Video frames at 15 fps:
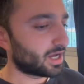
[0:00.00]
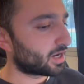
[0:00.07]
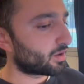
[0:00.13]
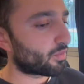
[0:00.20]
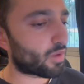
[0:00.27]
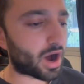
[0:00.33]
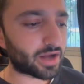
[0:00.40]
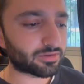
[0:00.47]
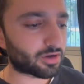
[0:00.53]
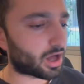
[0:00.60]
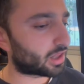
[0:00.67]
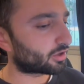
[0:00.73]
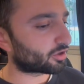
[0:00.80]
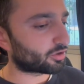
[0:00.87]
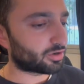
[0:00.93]

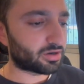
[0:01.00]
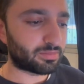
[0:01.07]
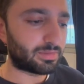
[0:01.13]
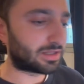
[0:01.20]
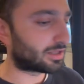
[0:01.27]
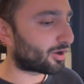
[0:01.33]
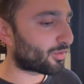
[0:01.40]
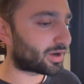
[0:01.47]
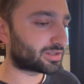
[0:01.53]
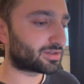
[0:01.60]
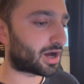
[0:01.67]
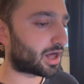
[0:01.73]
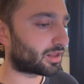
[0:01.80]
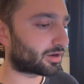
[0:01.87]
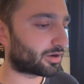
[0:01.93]
$1, below
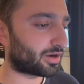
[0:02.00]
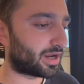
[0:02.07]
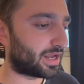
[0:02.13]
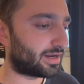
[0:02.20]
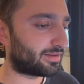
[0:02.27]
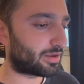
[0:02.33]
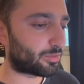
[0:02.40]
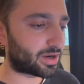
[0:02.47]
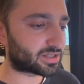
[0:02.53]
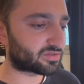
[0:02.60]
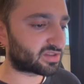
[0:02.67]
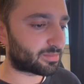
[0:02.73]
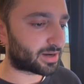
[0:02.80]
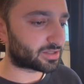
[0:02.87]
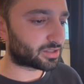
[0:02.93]
$1, and the rest
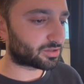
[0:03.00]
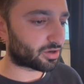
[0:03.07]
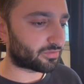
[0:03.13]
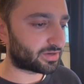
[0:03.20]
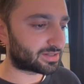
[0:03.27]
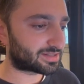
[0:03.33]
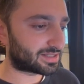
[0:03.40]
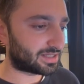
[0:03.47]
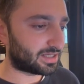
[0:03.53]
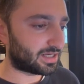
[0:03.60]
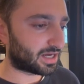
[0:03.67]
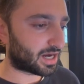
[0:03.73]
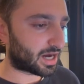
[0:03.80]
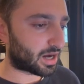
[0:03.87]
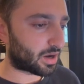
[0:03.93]
of the budget
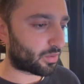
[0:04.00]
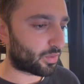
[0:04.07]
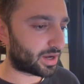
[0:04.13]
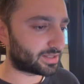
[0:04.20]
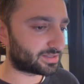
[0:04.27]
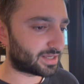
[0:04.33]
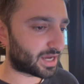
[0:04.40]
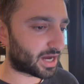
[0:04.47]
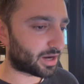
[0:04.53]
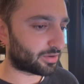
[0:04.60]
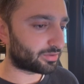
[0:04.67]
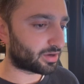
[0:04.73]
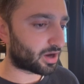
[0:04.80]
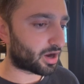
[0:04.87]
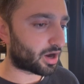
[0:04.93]
obviously went
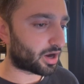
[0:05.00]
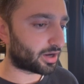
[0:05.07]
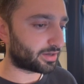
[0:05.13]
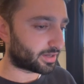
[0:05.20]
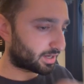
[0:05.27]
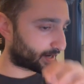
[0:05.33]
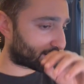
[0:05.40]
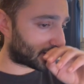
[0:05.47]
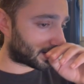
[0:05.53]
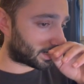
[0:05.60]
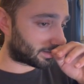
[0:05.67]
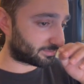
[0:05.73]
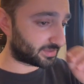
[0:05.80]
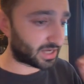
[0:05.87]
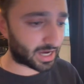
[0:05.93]
down on,
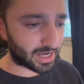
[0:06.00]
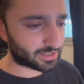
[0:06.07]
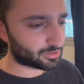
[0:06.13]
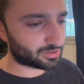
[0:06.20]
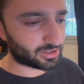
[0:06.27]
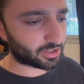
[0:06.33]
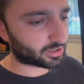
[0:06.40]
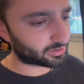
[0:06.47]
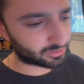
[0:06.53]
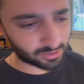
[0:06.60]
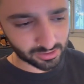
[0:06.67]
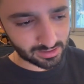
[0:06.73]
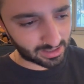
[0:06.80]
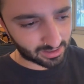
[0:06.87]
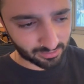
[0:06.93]
as you see here,
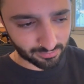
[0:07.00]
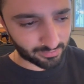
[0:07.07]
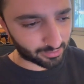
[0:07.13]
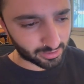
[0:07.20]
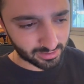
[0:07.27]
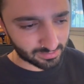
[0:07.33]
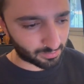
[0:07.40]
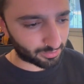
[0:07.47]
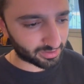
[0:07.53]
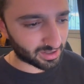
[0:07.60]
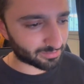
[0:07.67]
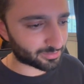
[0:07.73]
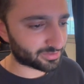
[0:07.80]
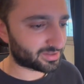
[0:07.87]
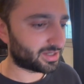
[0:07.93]
just like very small
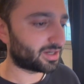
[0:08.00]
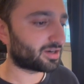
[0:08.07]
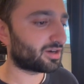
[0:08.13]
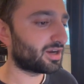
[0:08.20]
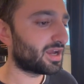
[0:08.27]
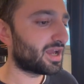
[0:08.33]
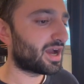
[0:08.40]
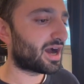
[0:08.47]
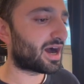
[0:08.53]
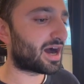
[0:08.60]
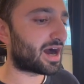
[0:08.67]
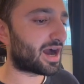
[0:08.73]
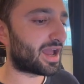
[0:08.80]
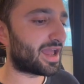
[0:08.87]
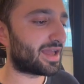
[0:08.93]
numbers here,
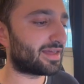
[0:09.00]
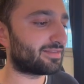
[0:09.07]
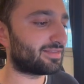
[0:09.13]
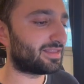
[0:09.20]
and